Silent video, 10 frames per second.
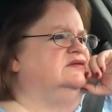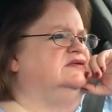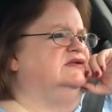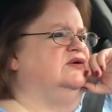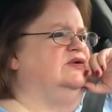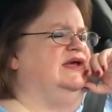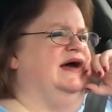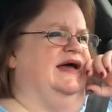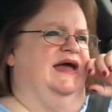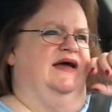So
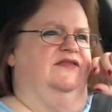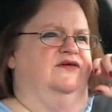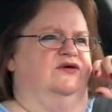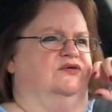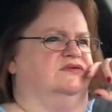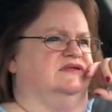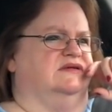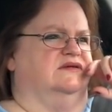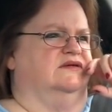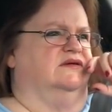yeah, I had
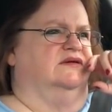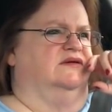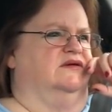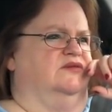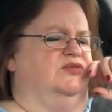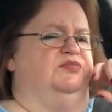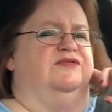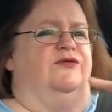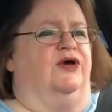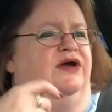those. But
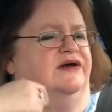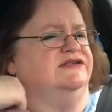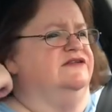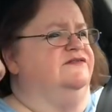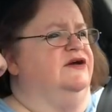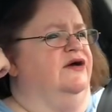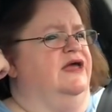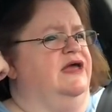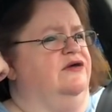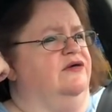before I got to the fair, I
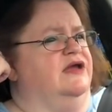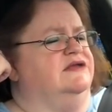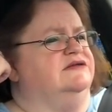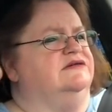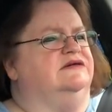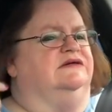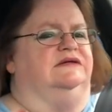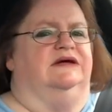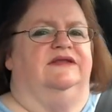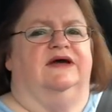ate great.
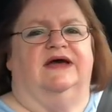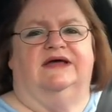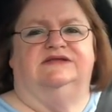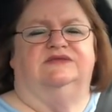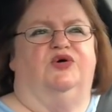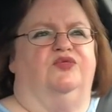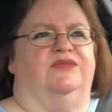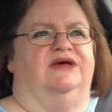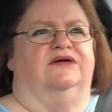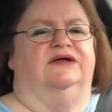I think I had some
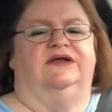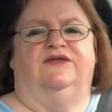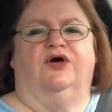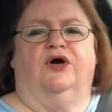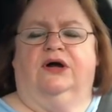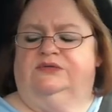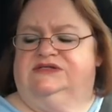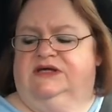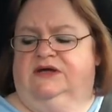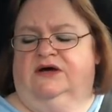oatmeal, and in the car I
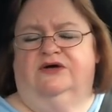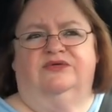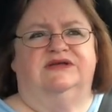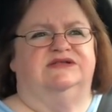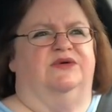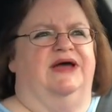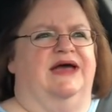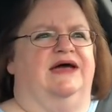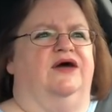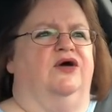was getting hungry, so I
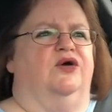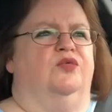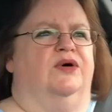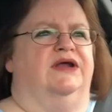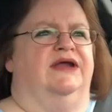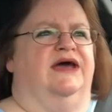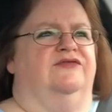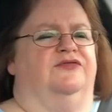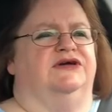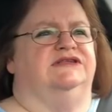had
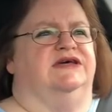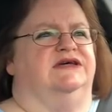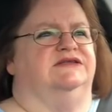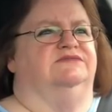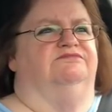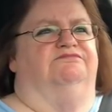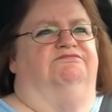1.5 rice cakes.